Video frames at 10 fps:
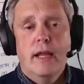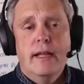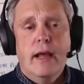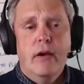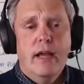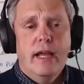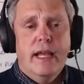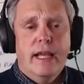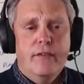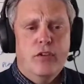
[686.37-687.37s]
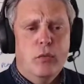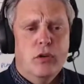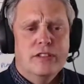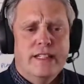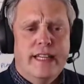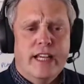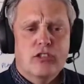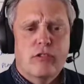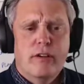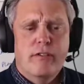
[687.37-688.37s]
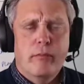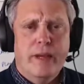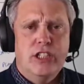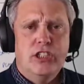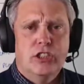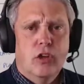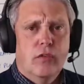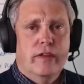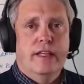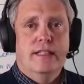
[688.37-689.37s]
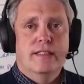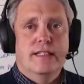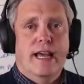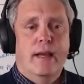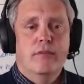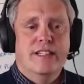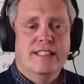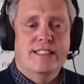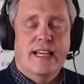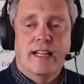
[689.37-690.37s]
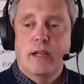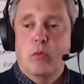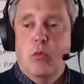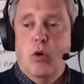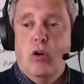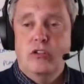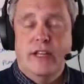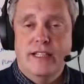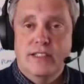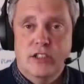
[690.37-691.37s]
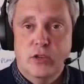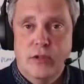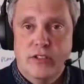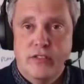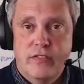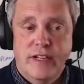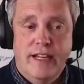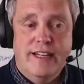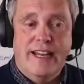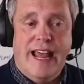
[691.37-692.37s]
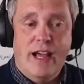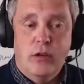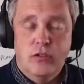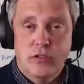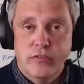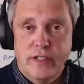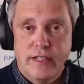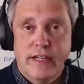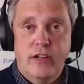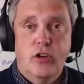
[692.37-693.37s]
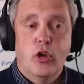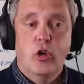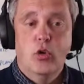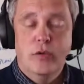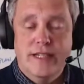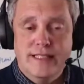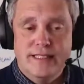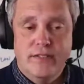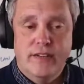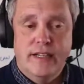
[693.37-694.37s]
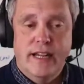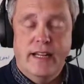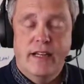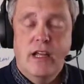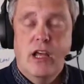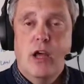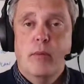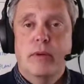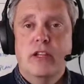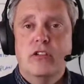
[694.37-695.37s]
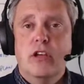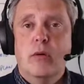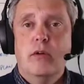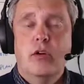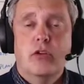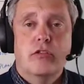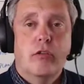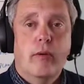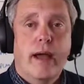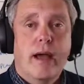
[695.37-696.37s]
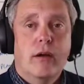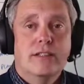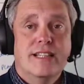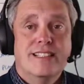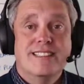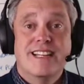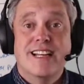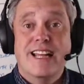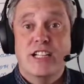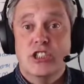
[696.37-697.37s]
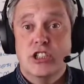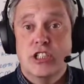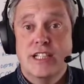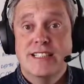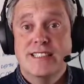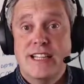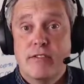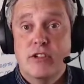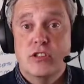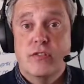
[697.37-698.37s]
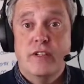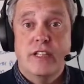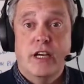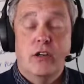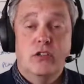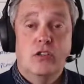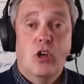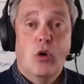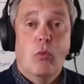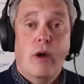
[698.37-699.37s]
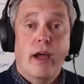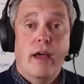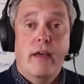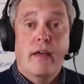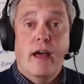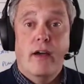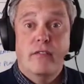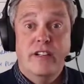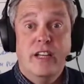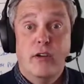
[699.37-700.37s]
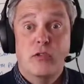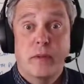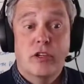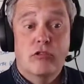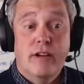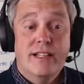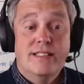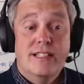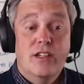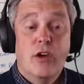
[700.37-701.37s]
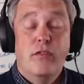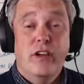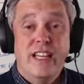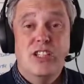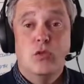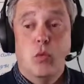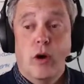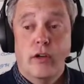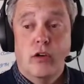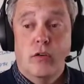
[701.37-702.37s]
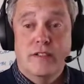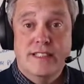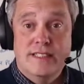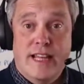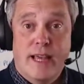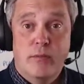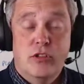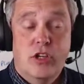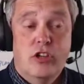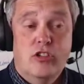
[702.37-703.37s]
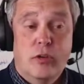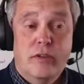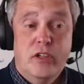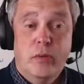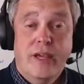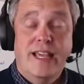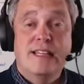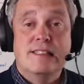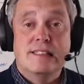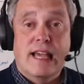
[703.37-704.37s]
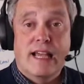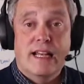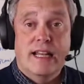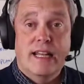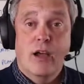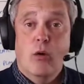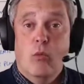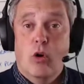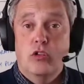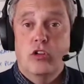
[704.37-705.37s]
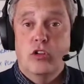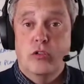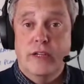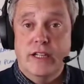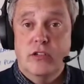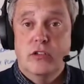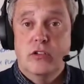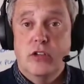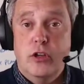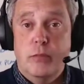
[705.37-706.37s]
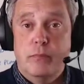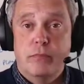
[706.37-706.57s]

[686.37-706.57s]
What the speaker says: Now, if you want any extra information on these tabs and exactly what data you need to fill in and how to fill it in and who needs to fill it in, please go and look through our data collection series of videos, where a video has been created for each one of these tabs showing you exactly what you need to do.